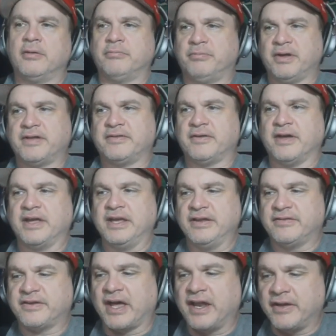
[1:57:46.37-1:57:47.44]
But he
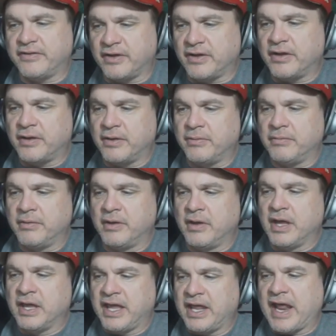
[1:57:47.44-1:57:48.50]
decided to
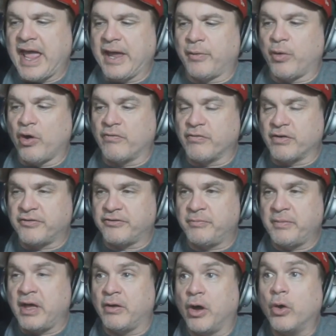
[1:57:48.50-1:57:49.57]
get angry over a
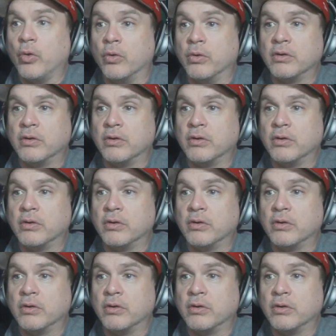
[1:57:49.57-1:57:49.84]
smell. Oh.